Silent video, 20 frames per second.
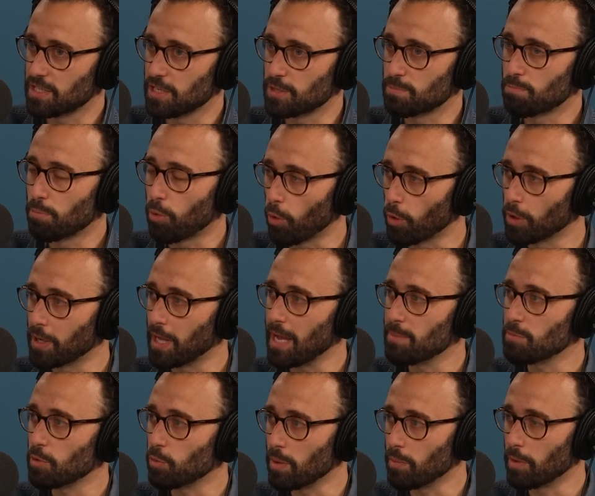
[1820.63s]
This board
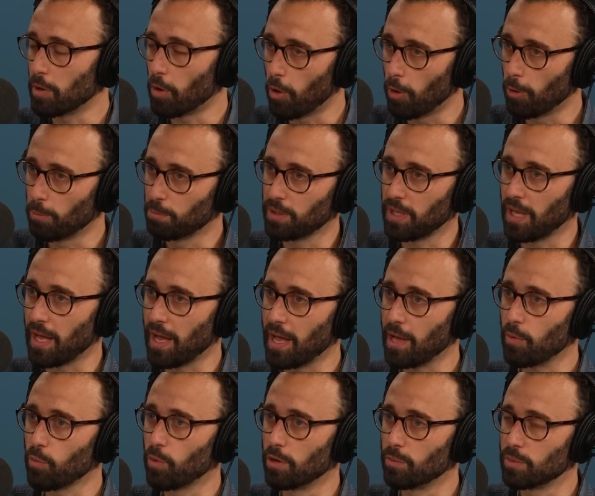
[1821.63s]
game that we would all
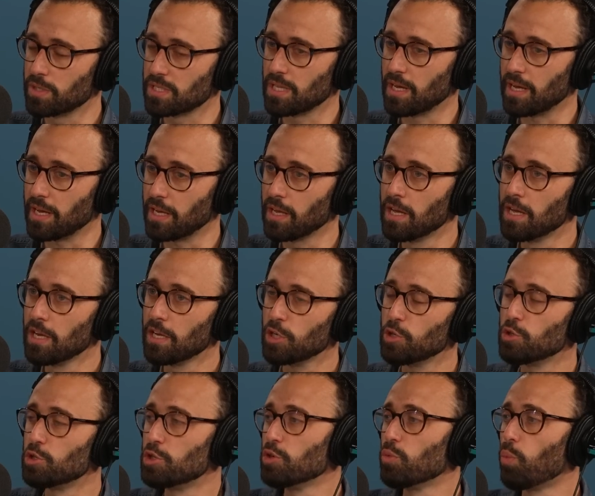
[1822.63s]
play, where it was like
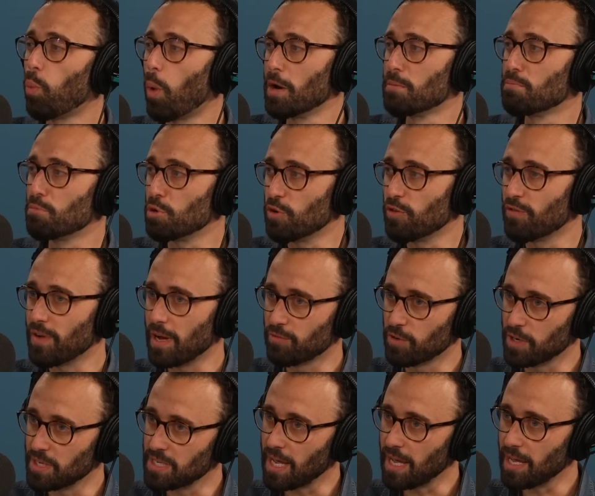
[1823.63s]
you do one move
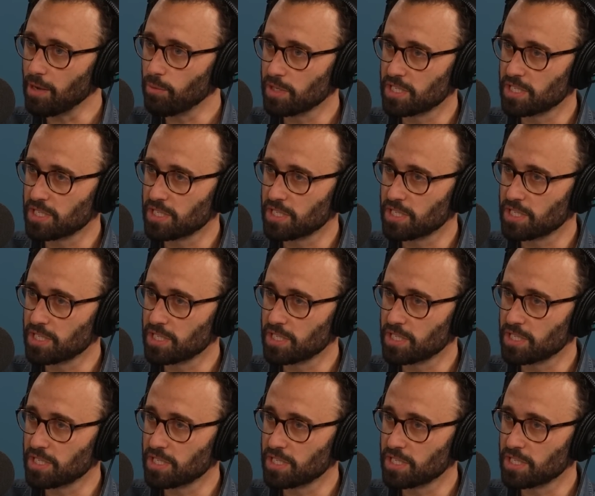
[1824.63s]
every day,